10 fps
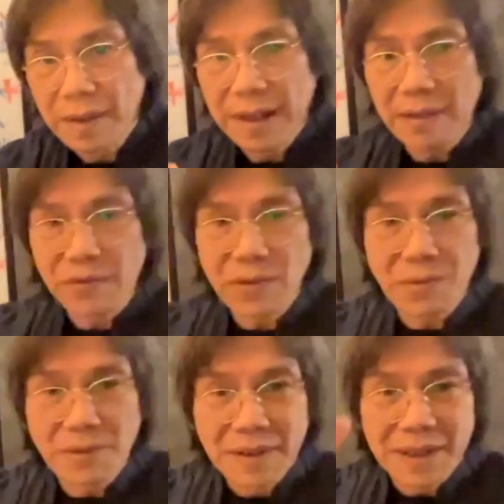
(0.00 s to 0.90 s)
Now,
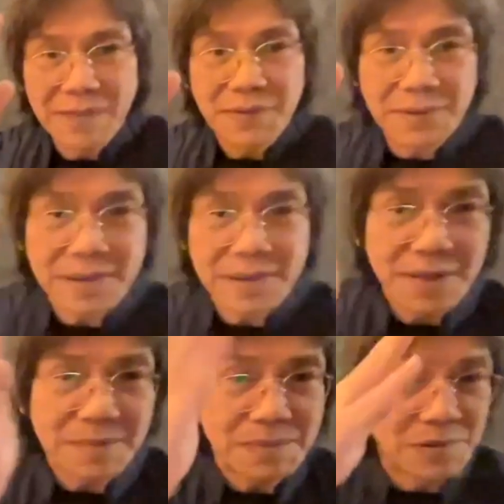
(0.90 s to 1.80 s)
so if
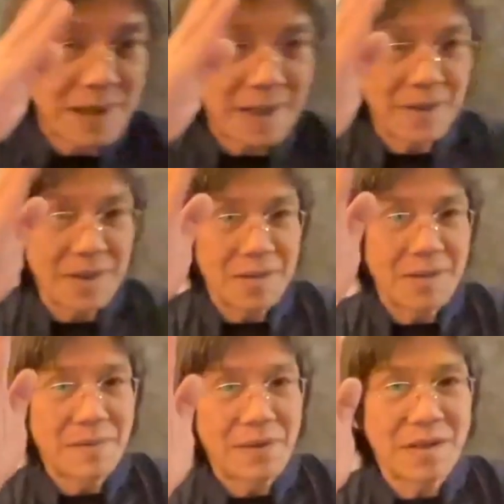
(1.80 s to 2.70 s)
I do it like this,
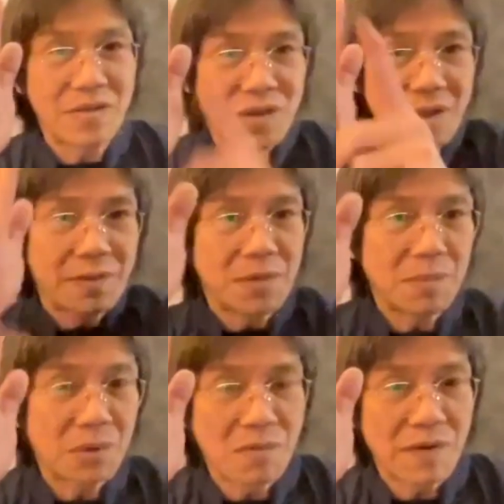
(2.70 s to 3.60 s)
you can see from the
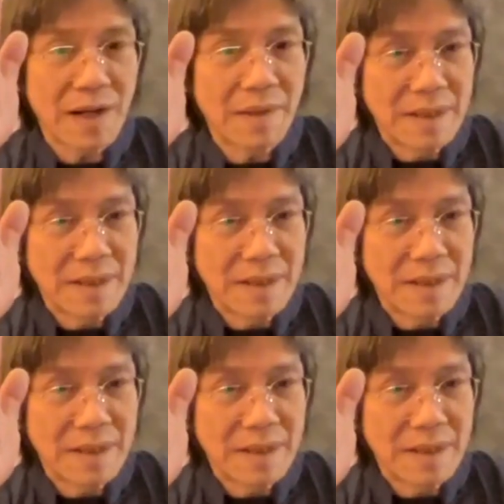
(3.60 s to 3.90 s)
profile,